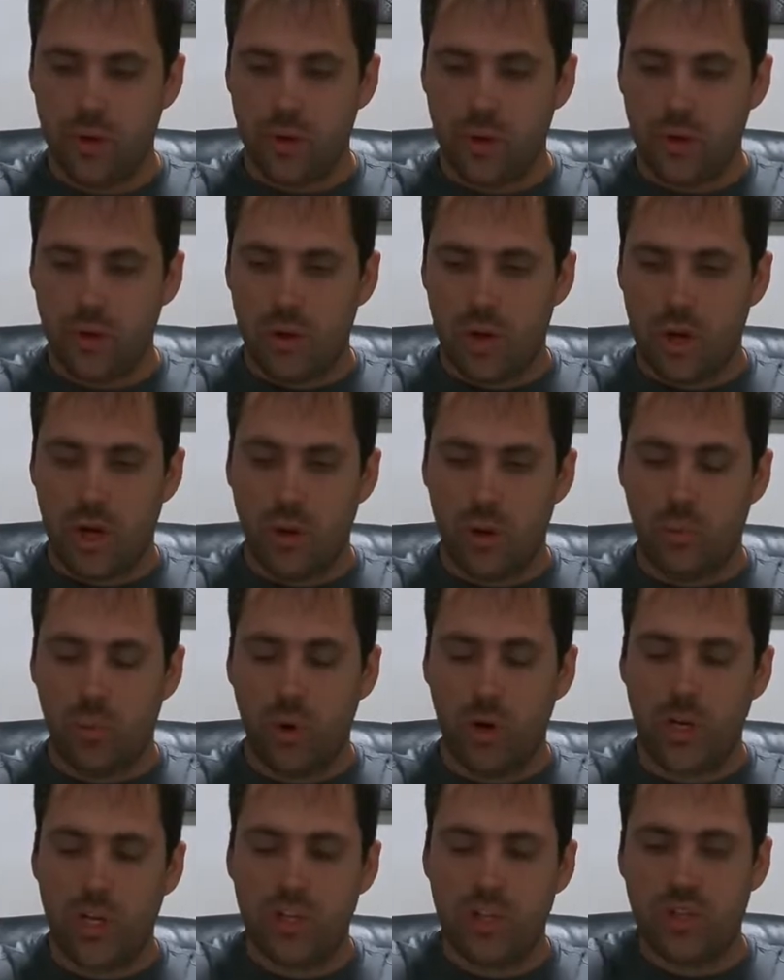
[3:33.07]

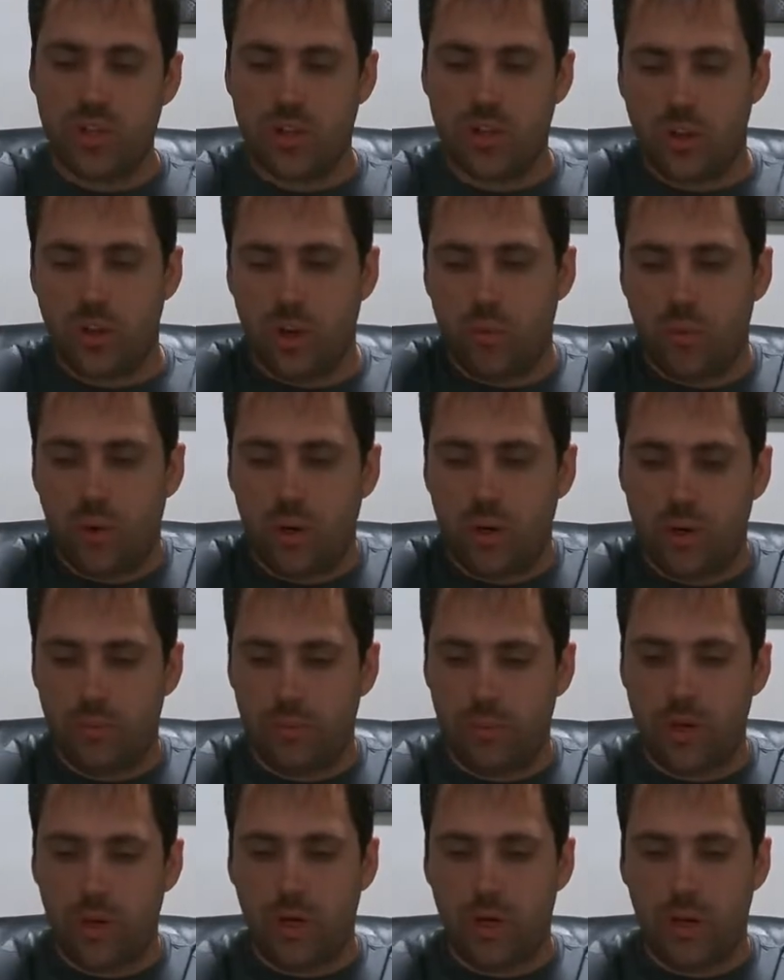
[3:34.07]
What engine are you wanting to
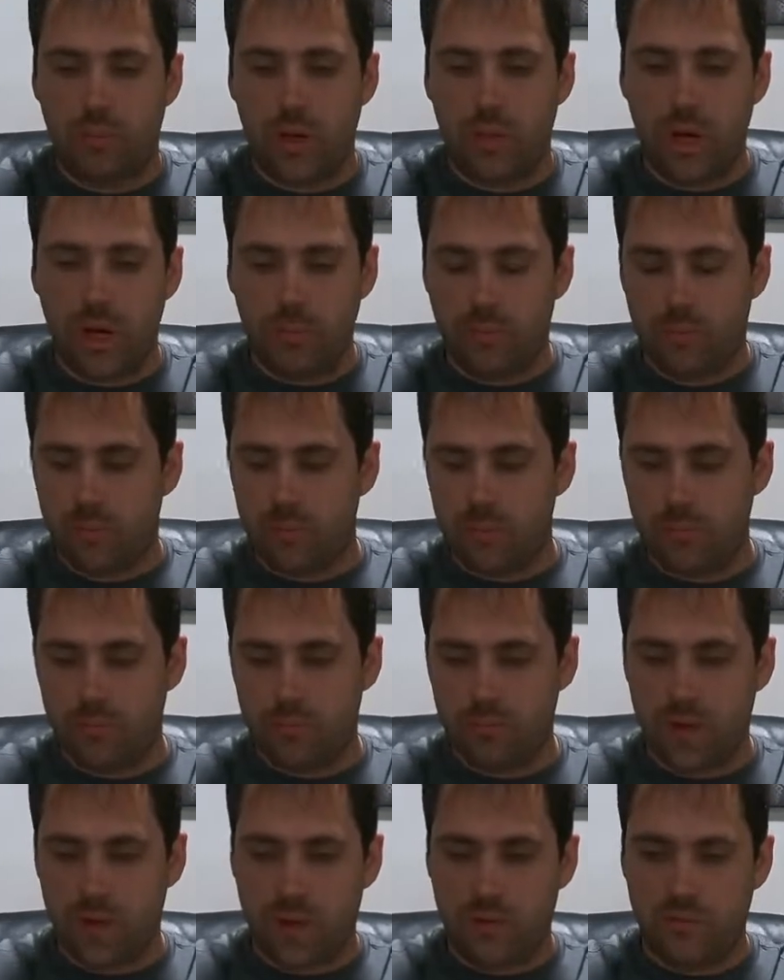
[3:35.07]
put in? I mean,
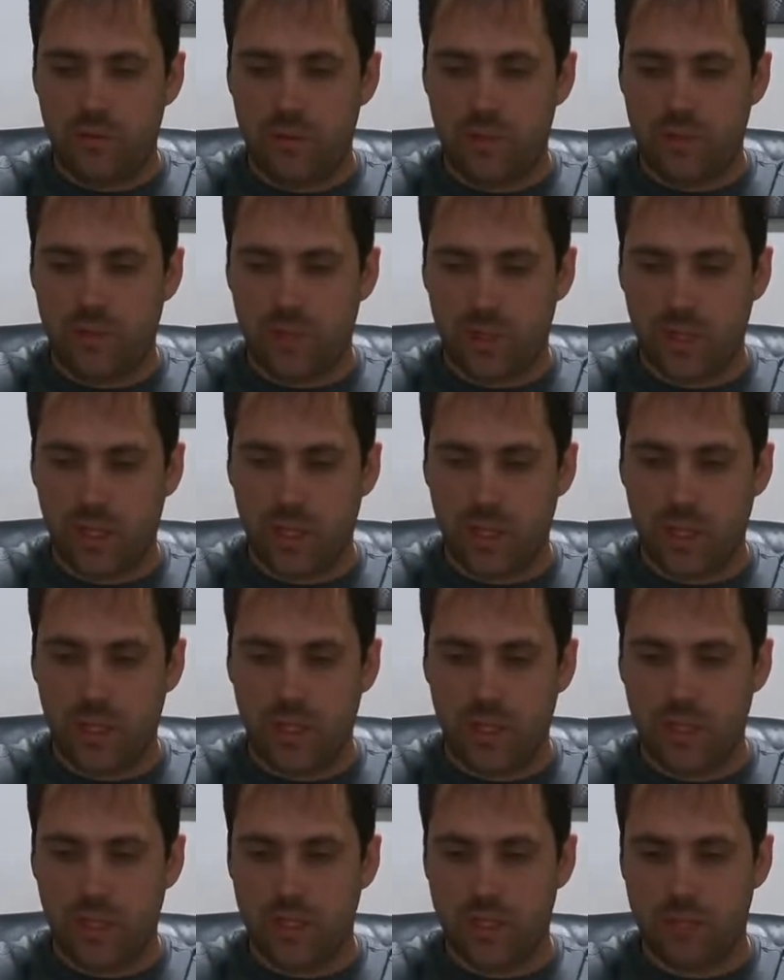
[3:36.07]
obviously an
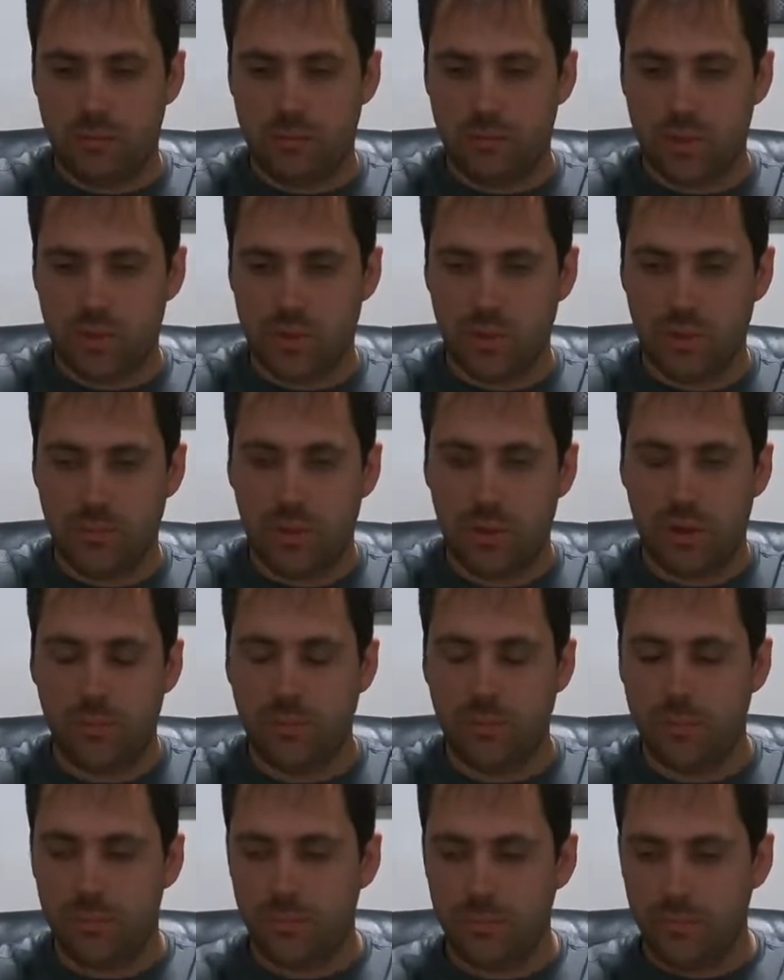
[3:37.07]
LS. I'm assuming.
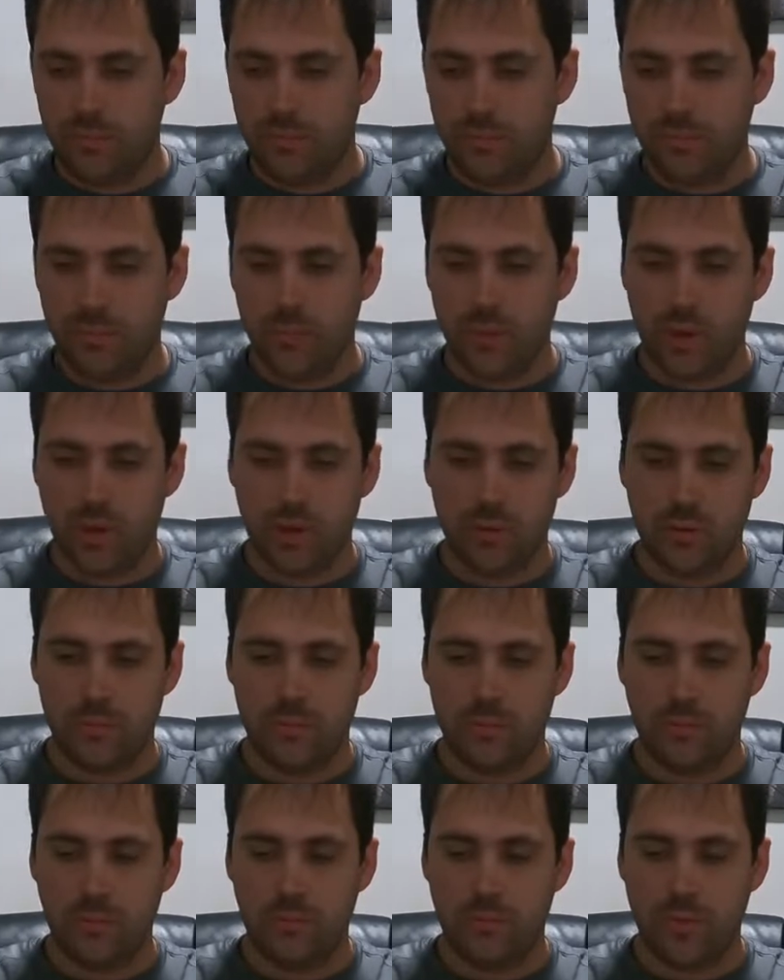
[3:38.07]

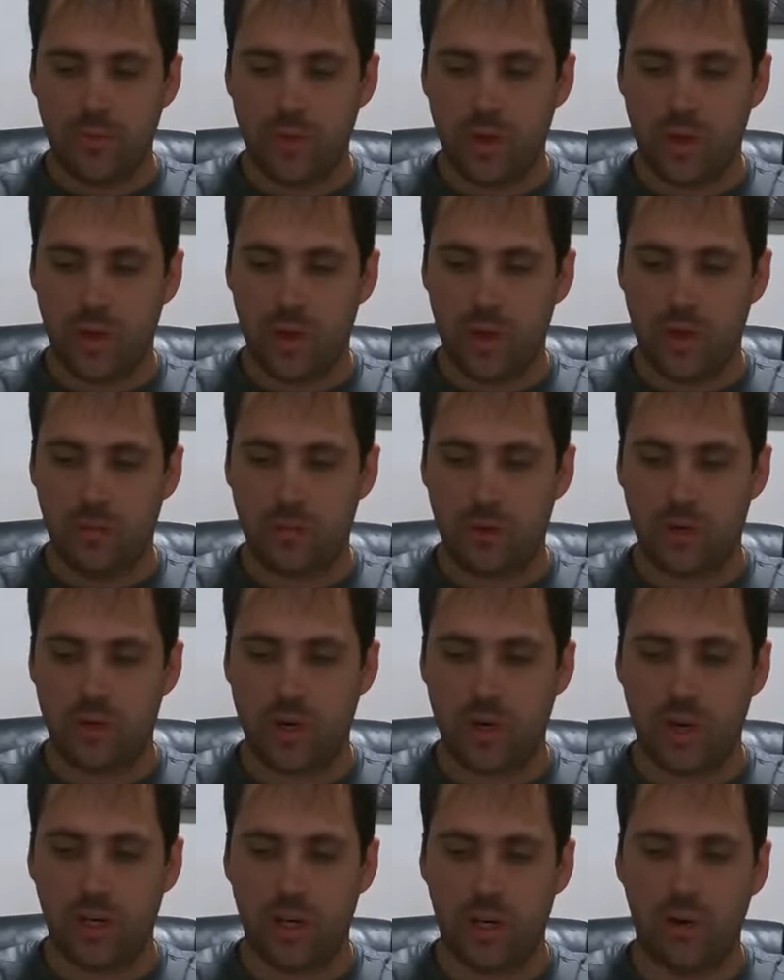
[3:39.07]
You're
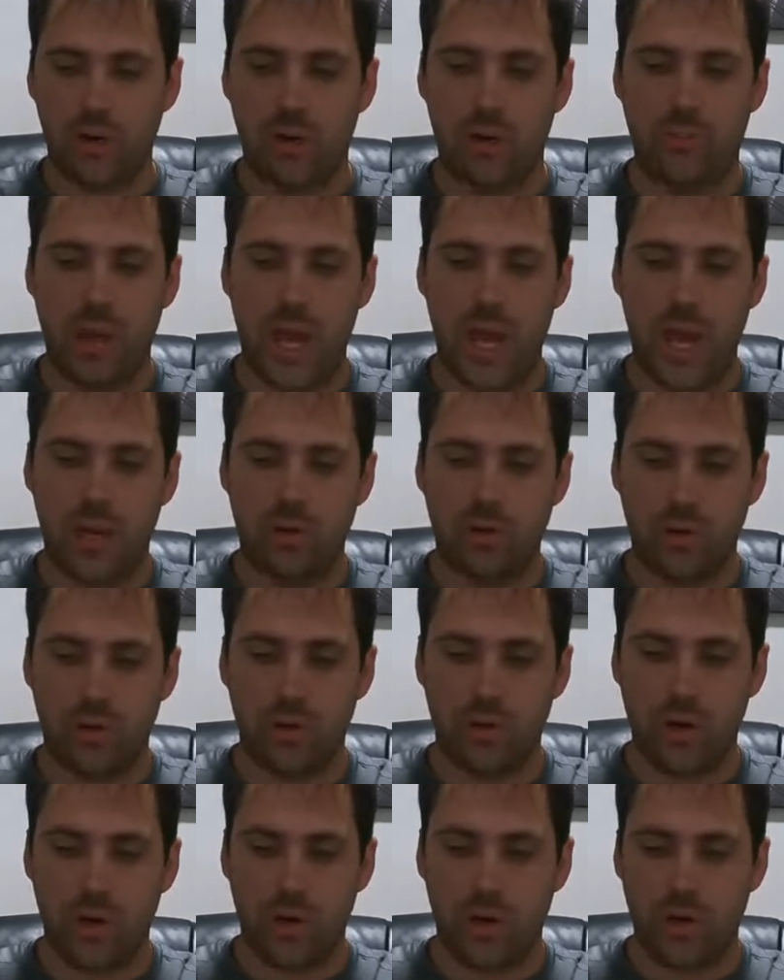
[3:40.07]
trying to go a manual or
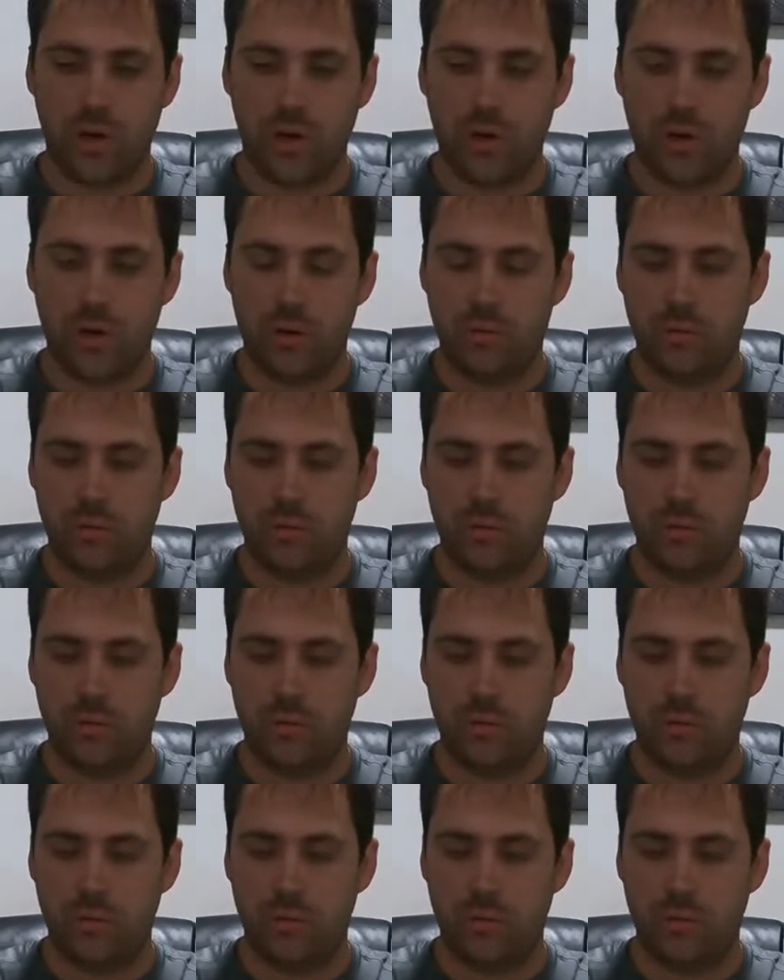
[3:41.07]
an auto.